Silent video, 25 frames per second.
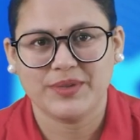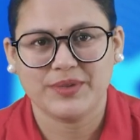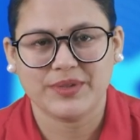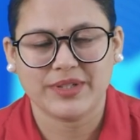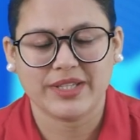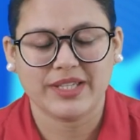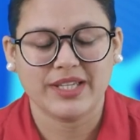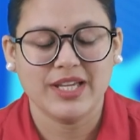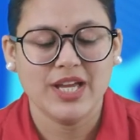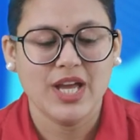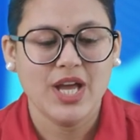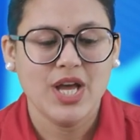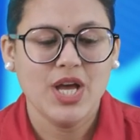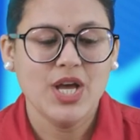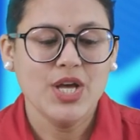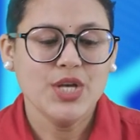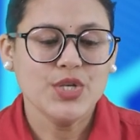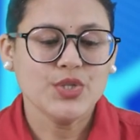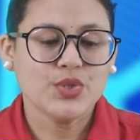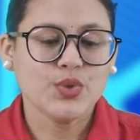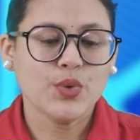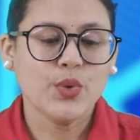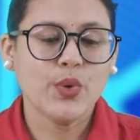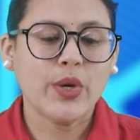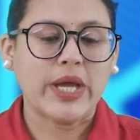Okay.
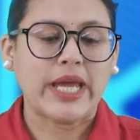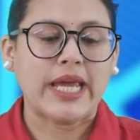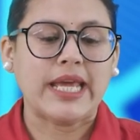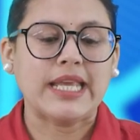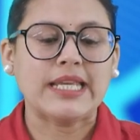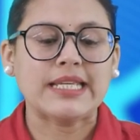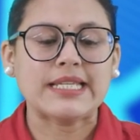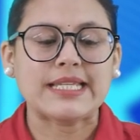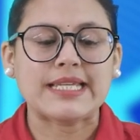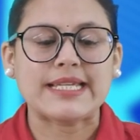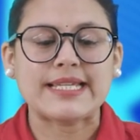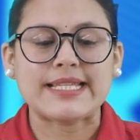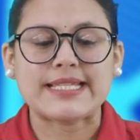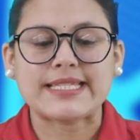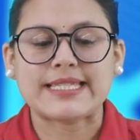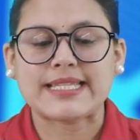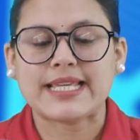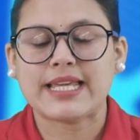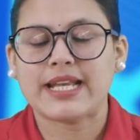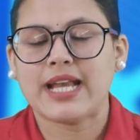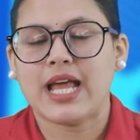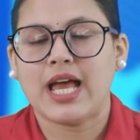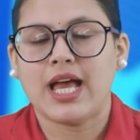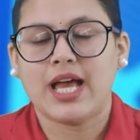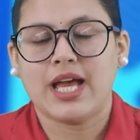So in
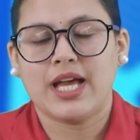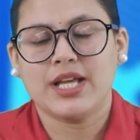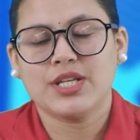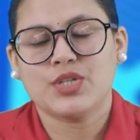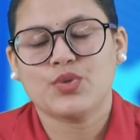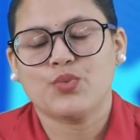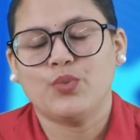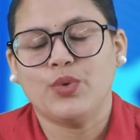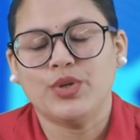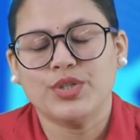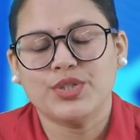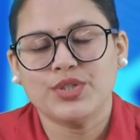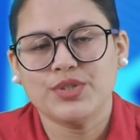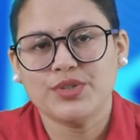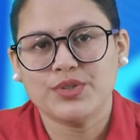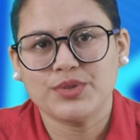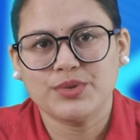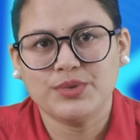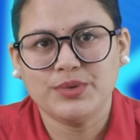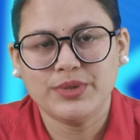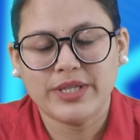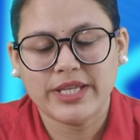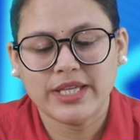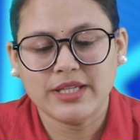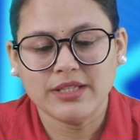Scratch, what you
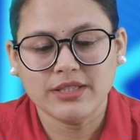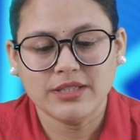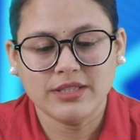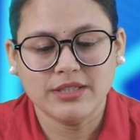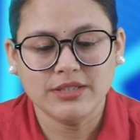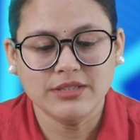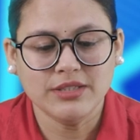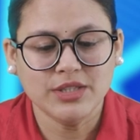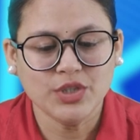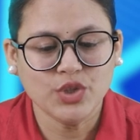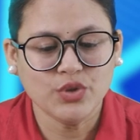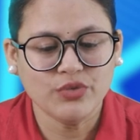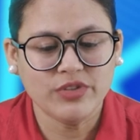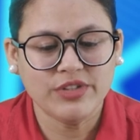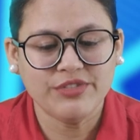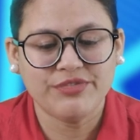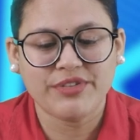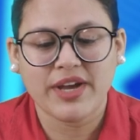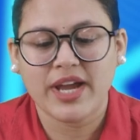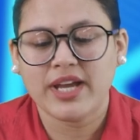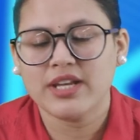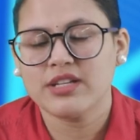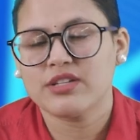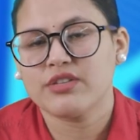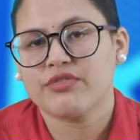do, here you will
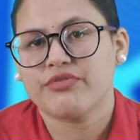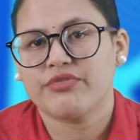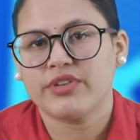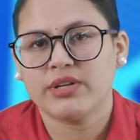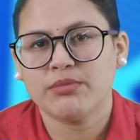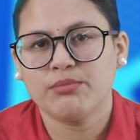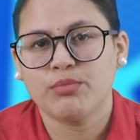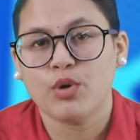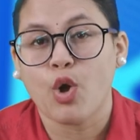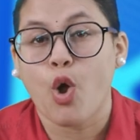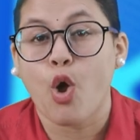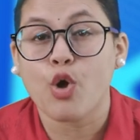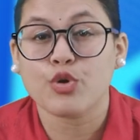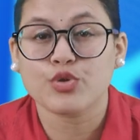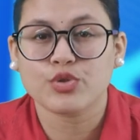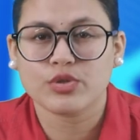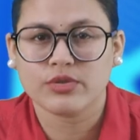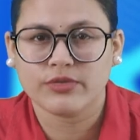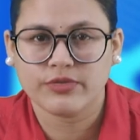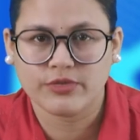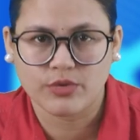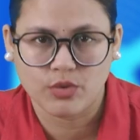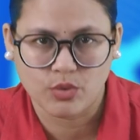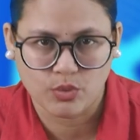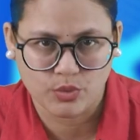find different blocks
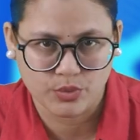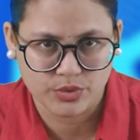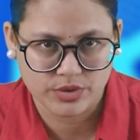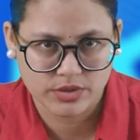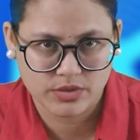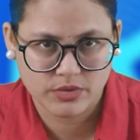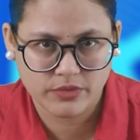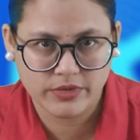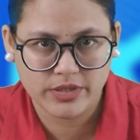of code.